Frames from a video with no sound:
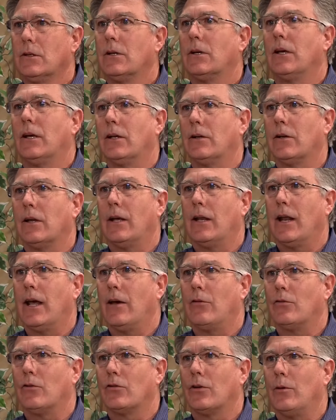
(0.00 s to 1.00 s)
and, and
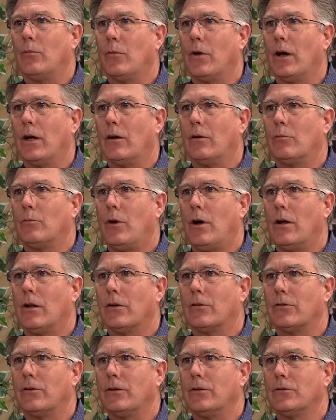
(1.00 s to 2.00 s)
have the same kind of
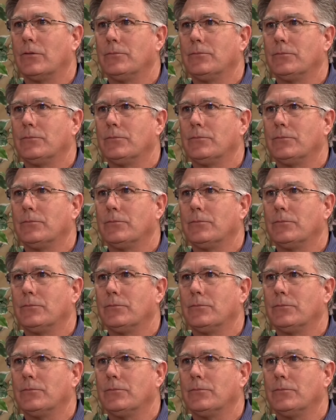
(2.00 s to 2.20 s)
policies.